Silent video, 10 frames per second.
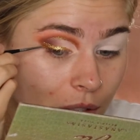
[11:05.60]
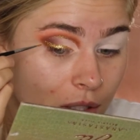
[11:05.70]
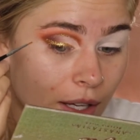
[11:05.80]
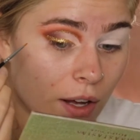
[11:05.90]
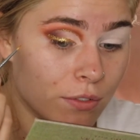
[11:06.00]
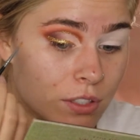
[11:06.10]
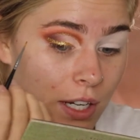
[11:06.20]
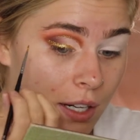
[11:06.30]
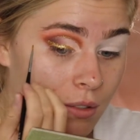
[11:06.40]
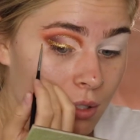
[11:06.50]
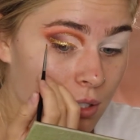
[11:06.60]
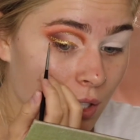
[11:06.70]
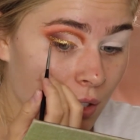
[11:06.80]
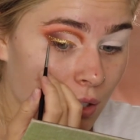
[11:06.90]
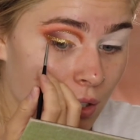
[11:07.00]
This e.l.f. shadow is
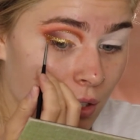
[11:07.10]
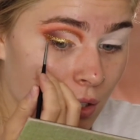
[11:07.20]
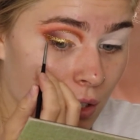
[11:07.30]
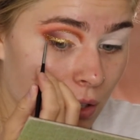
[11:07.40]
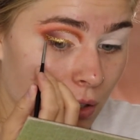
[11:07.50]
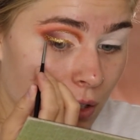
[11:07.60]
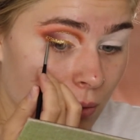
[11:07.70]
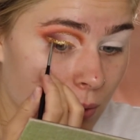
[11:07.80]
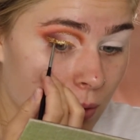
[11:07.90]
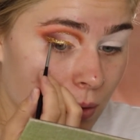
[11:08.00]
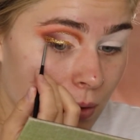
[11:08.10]
like incredible.